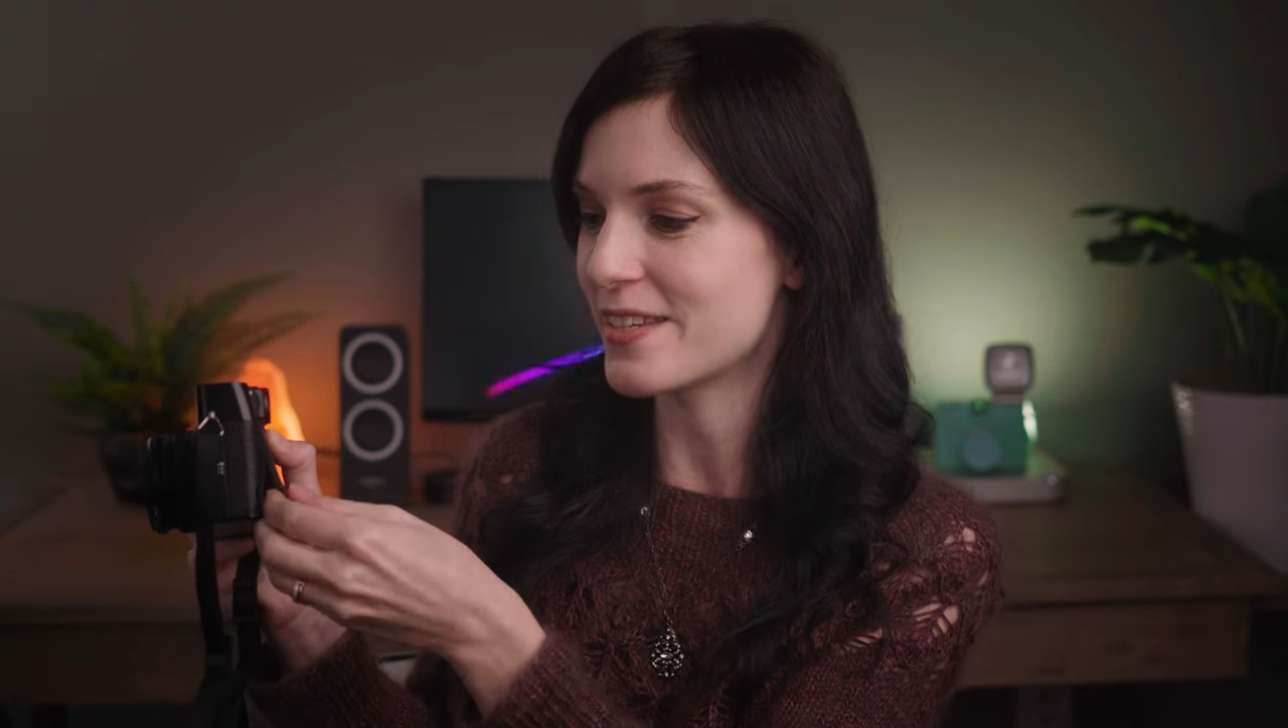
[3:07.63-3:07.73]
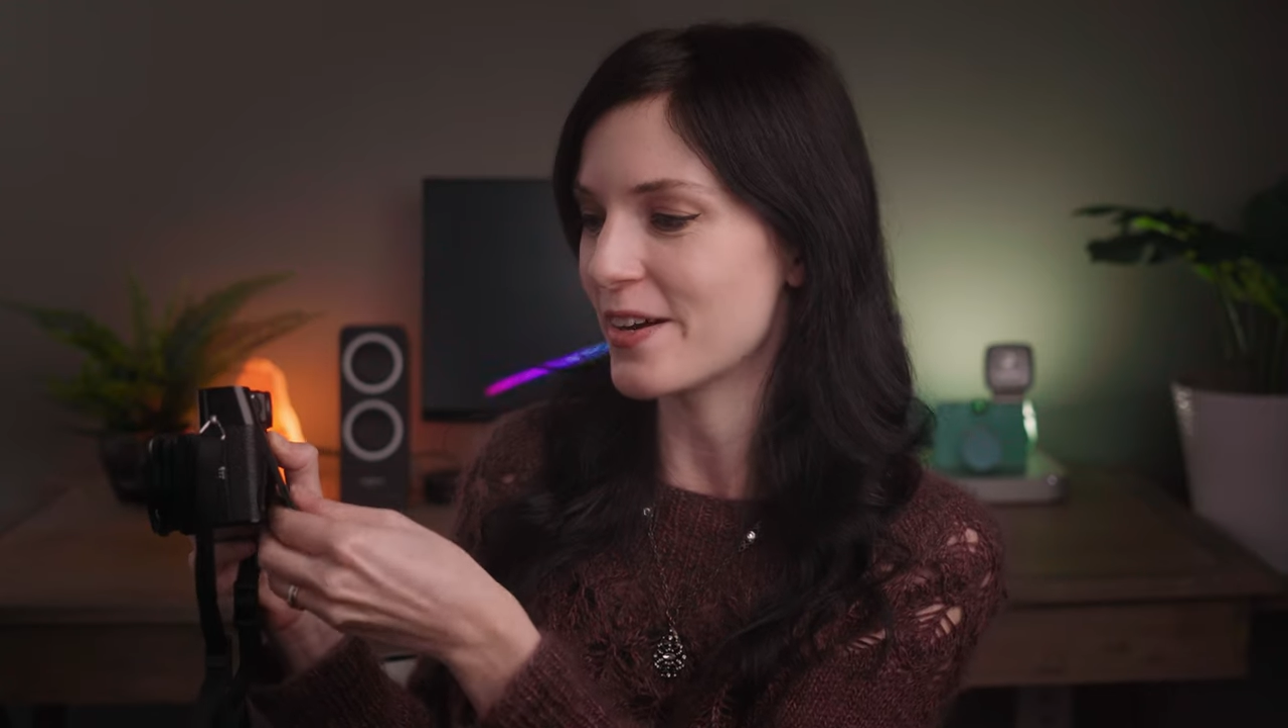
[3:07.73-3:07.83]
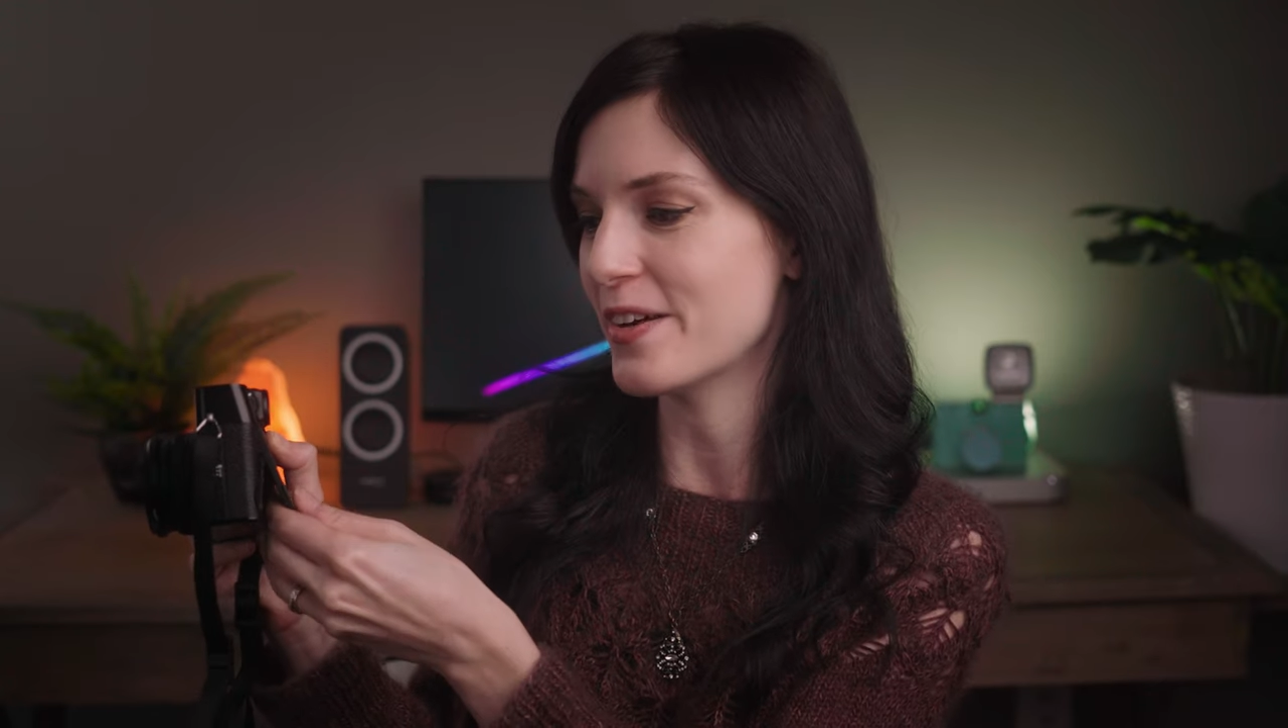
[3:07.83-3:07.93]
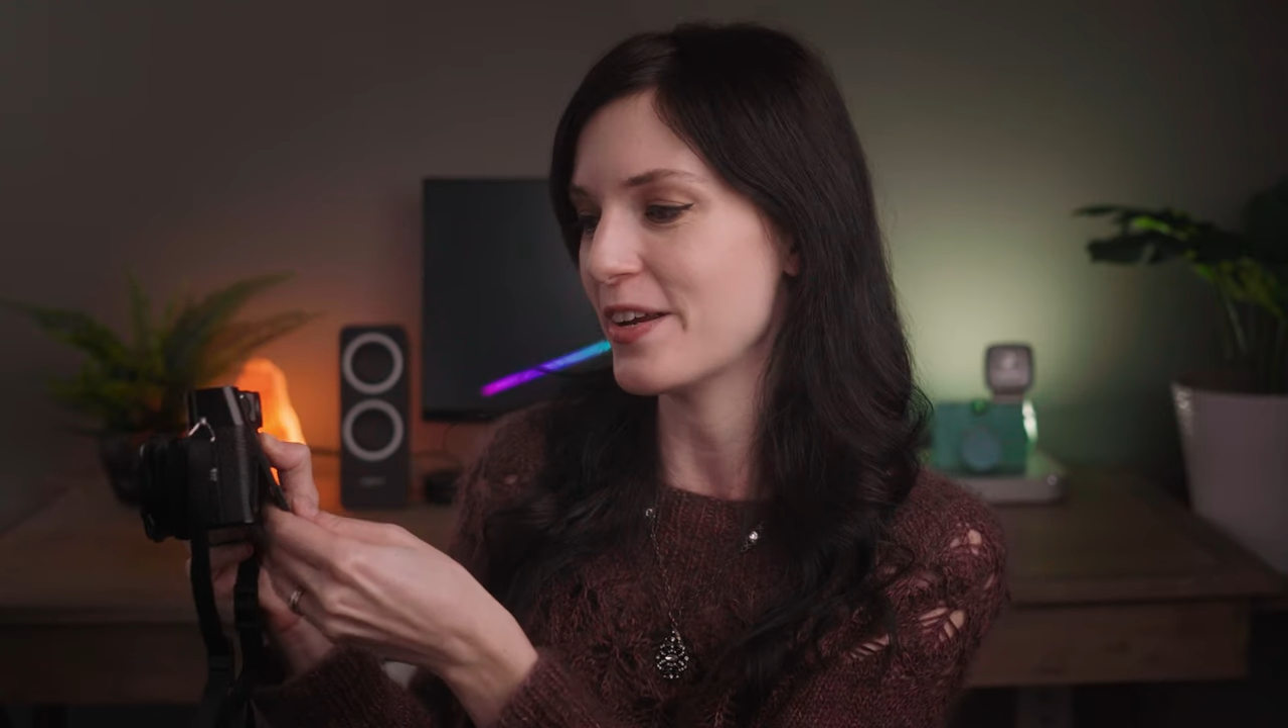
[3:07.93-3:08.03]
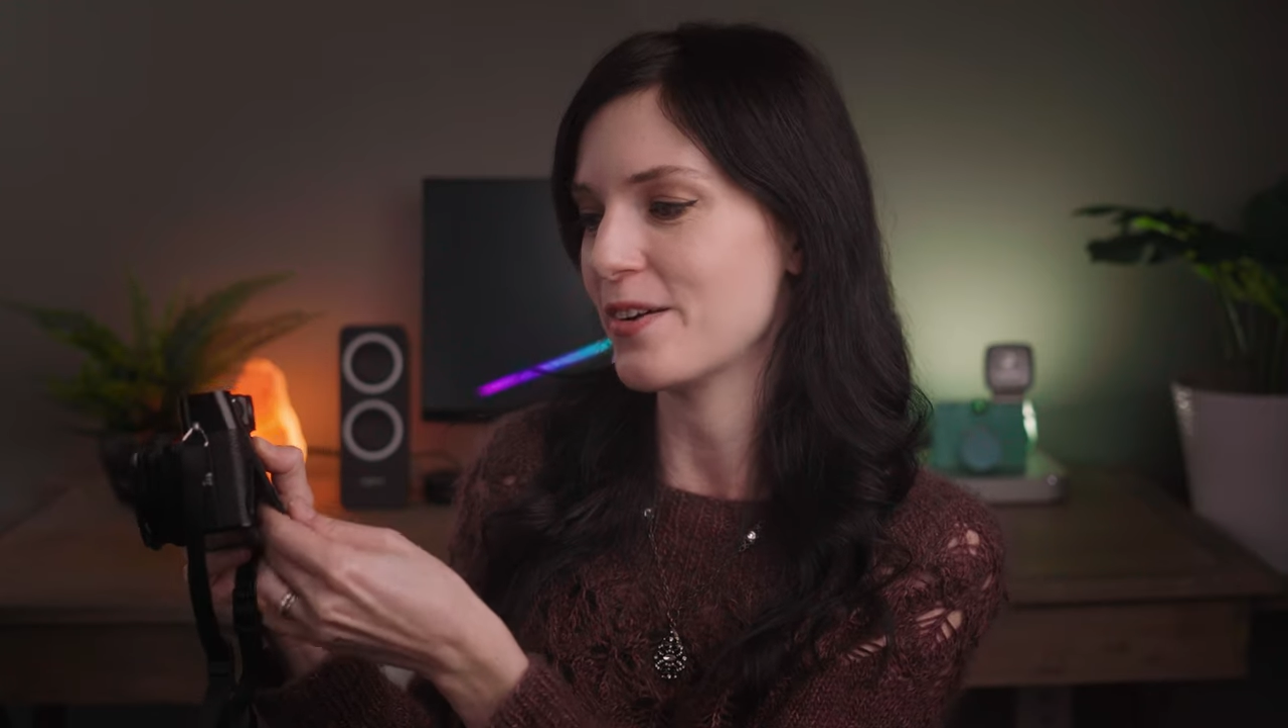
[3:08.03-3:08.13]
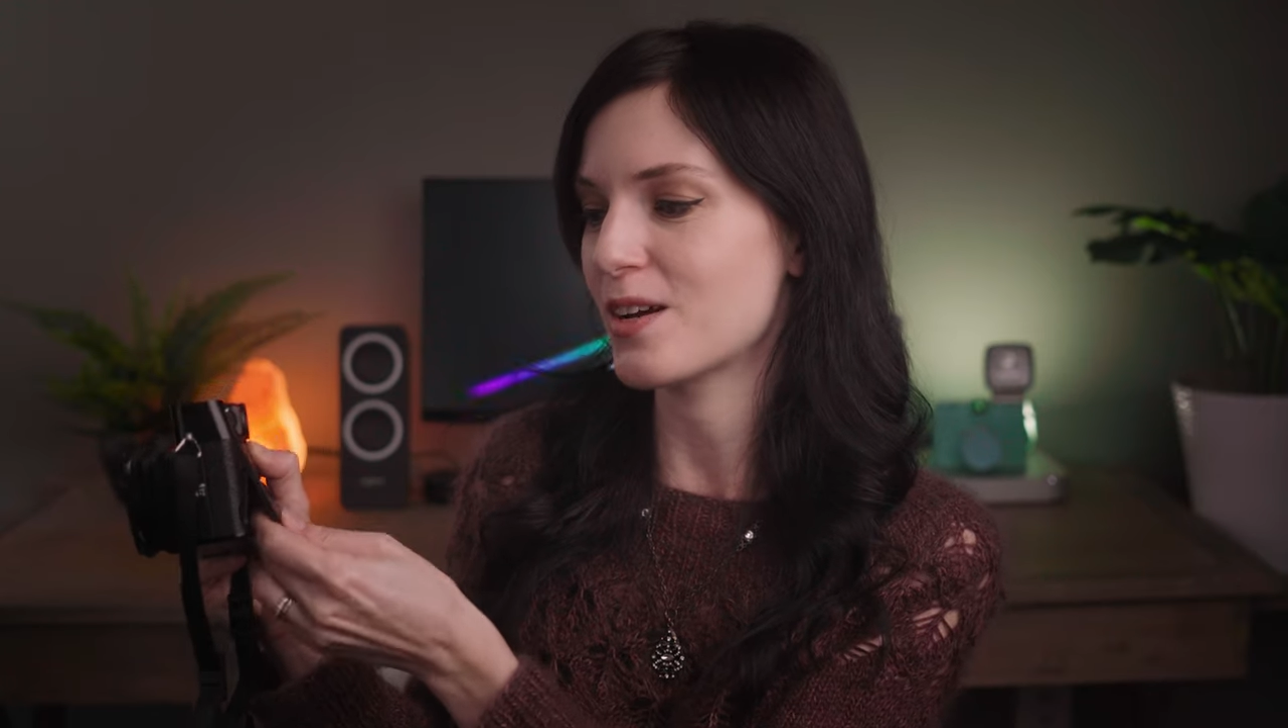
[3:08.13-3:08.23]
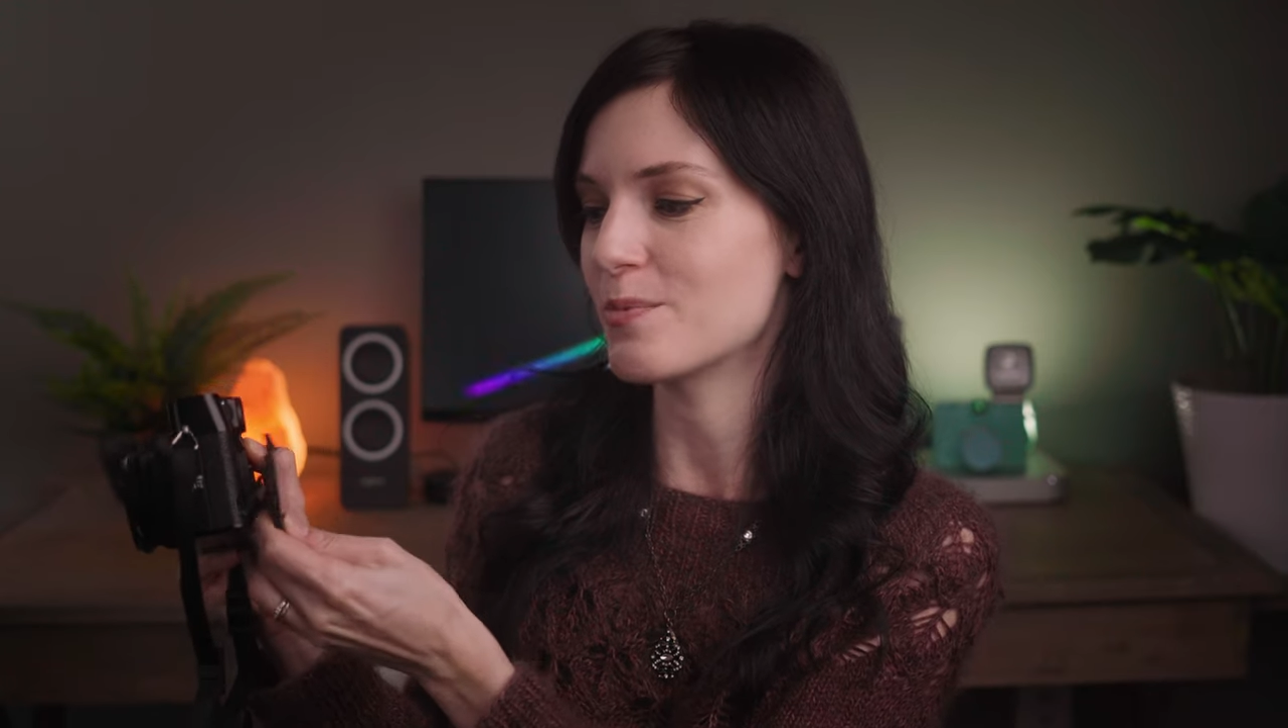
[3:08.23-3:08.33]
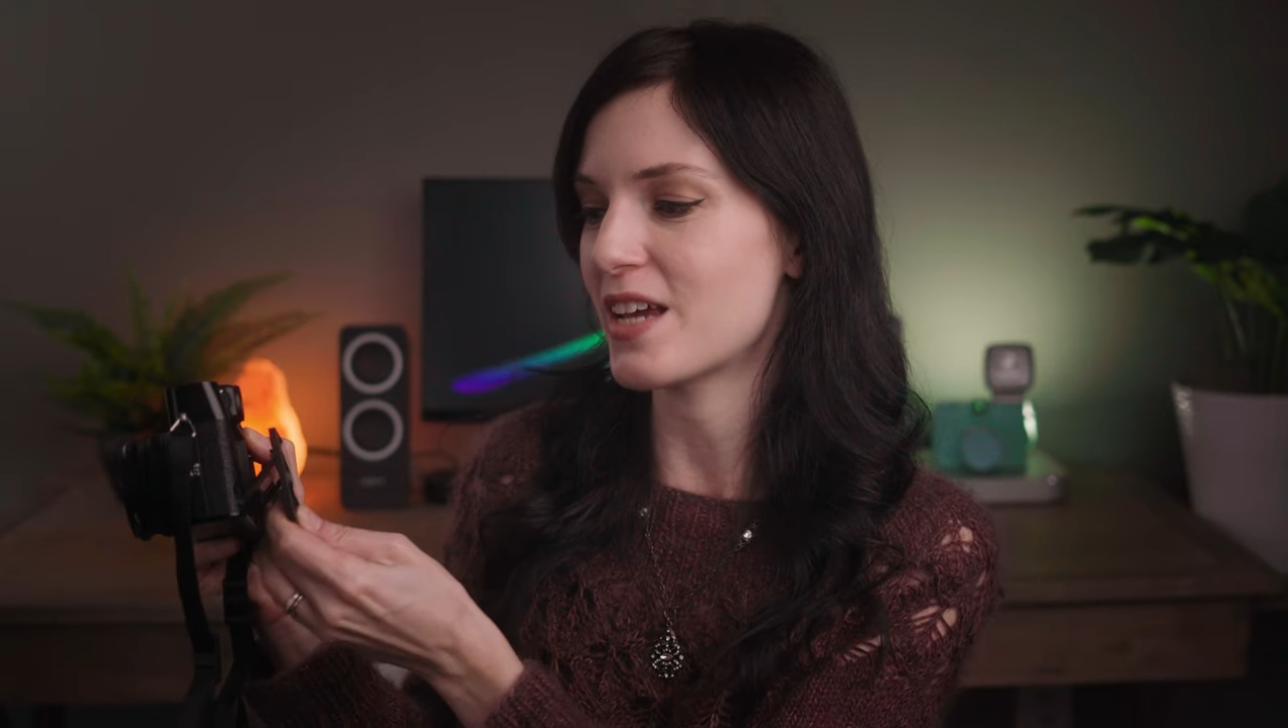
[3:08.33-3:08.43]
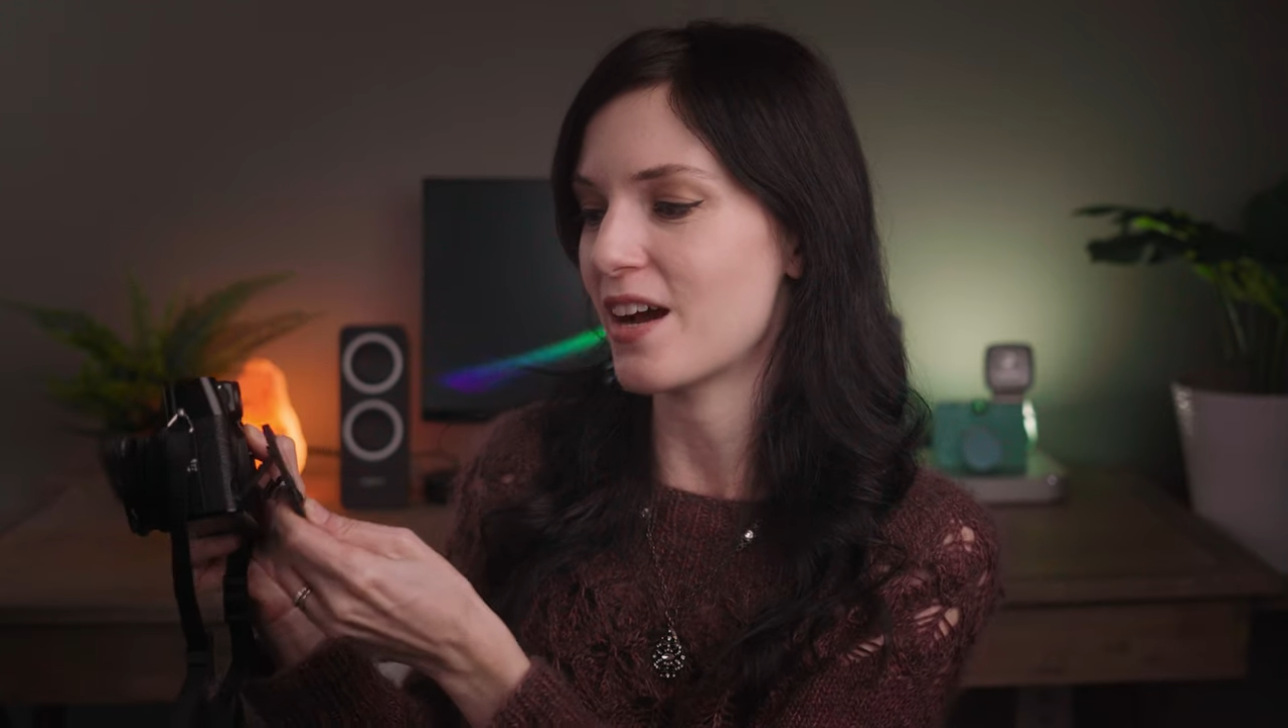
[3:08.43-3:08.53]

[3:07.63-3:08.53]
so you know, it comes